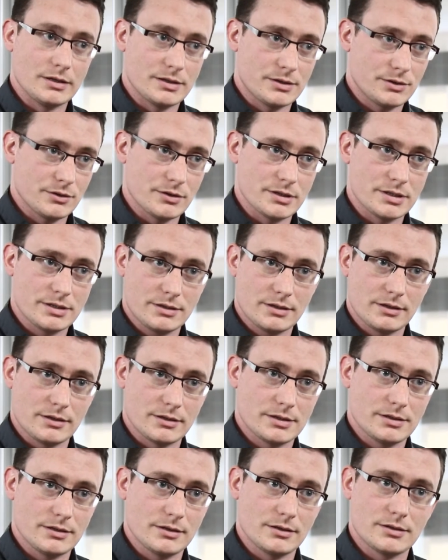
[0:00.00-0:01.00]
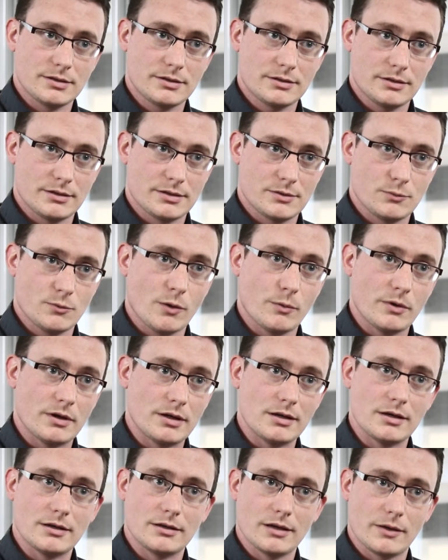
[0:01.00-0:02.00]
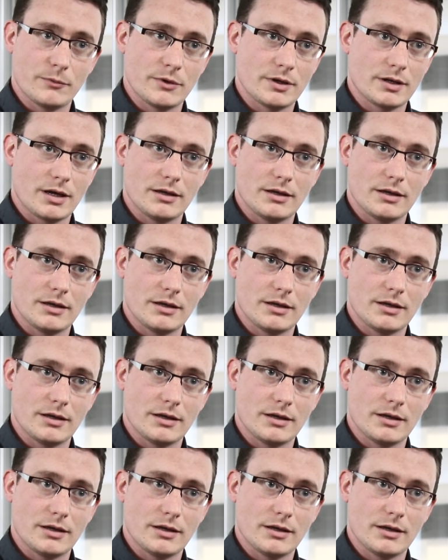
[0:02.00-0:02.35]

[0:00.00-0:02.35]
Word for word: it's just it's it's it's what we need, and we